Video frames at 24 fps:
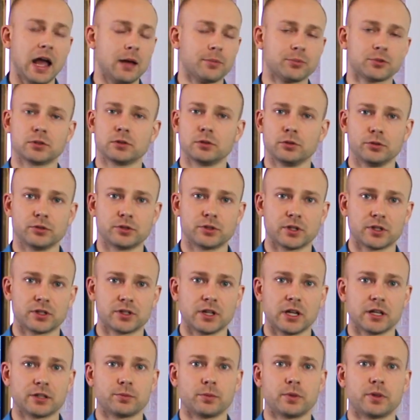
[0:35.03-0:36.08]
absolute
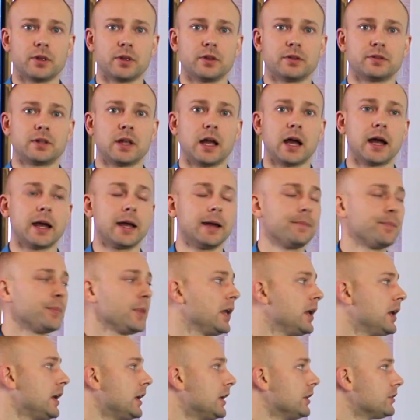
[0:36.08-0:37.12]
success with this diet.
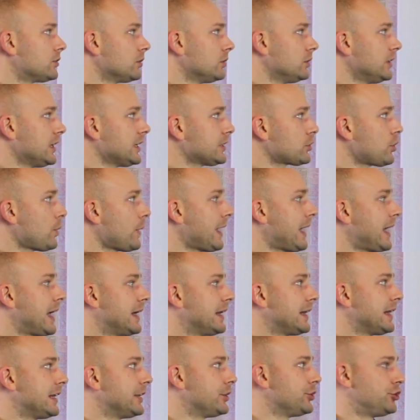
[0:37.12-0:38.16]
And so let's go
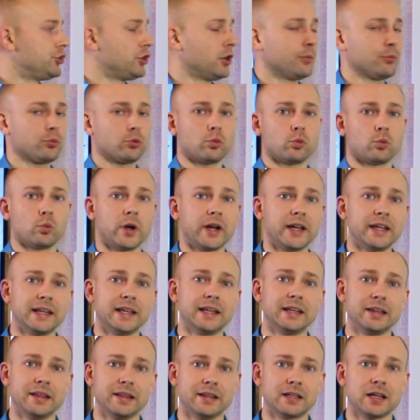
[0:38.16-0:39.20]
ahead and jump right
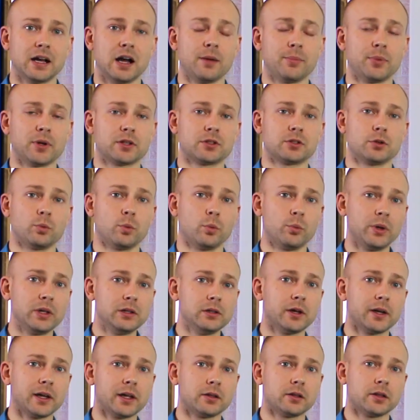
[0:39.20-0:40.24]
into the topic. So when we
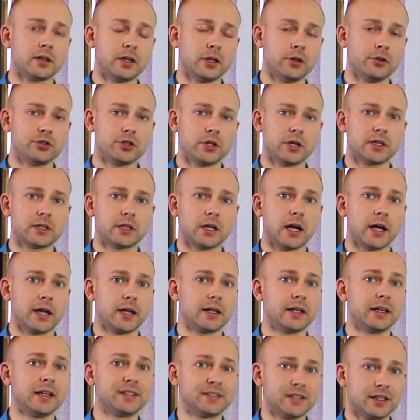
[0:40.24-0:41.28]
look at the ketogenic
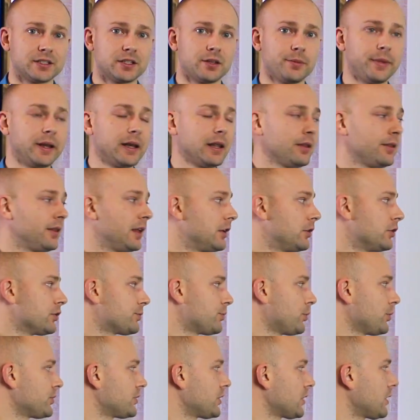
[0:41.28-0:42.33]
diet, it's estimated that you're
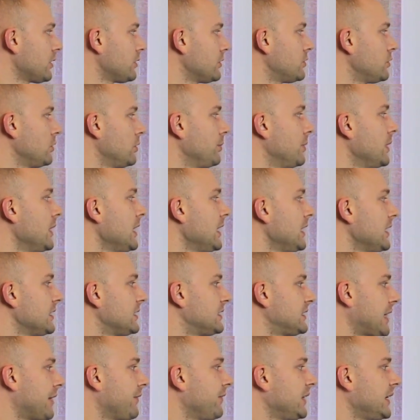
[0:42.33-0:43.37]
supposed to consume
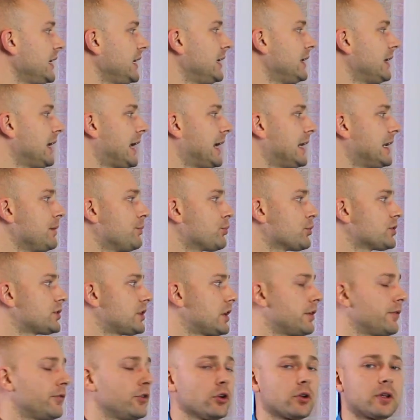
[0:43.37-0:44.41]
70 to
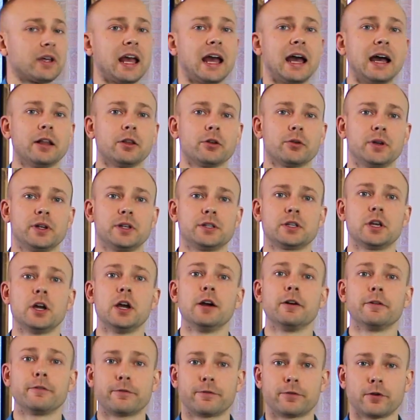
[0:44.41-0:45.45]
80% of your calories
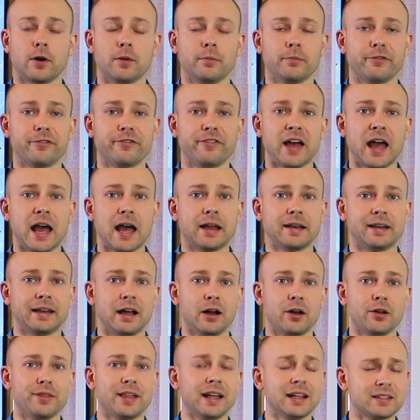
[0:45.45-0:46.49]
from fat.
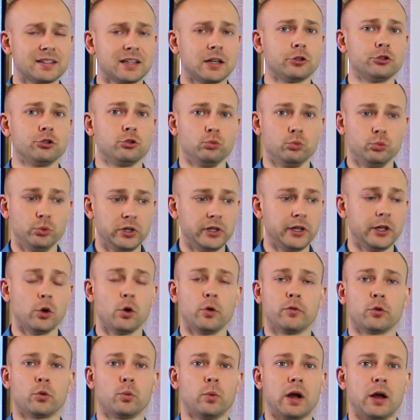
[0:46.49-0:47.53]
Now, that sounds really
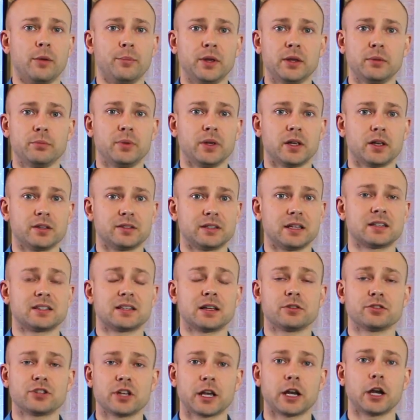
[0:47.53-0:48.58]
overwhelming because that
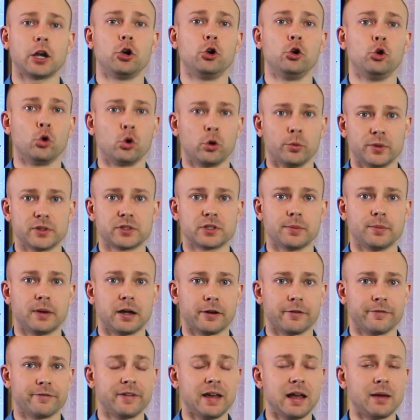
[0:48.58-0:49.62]
sounds like an enormous amount
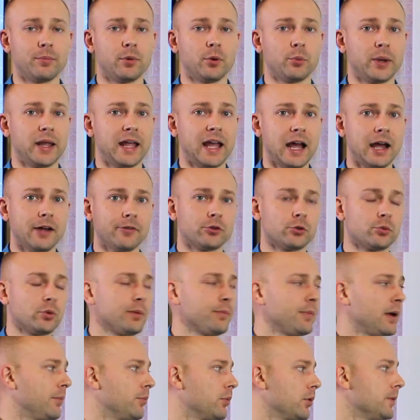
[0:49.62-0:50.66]
of fat, but we have to
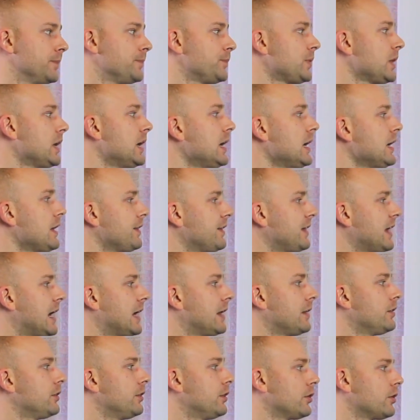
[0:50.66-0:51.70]
remember
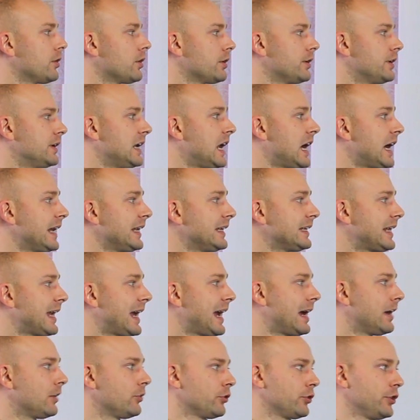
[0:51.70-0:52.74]
that there are nine
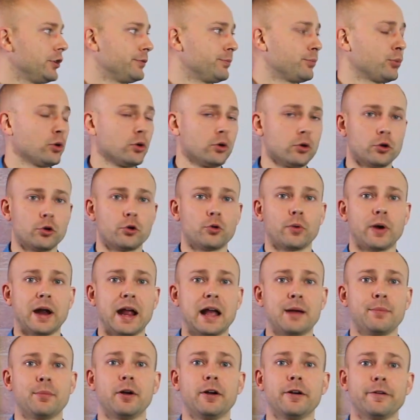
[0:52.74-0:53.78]
calories per
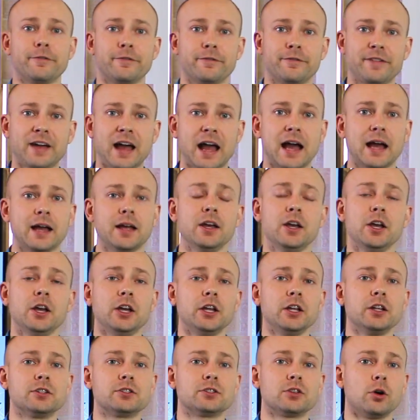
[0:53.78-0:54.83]
gram of fat.
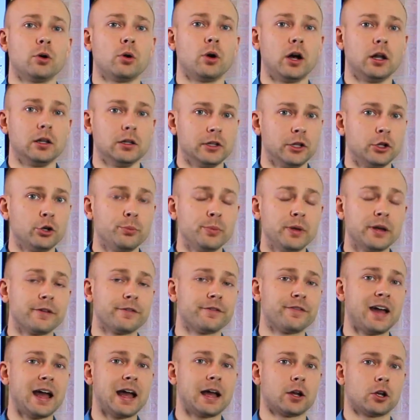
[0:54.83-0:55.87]
And so a little bit of
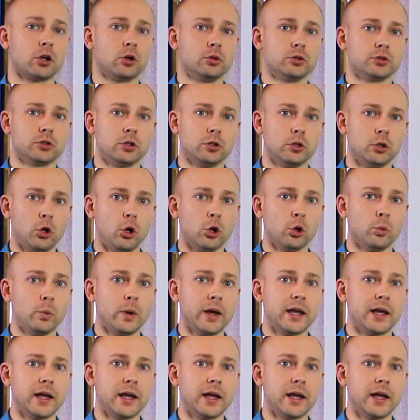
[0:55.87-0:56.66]
fat goes a long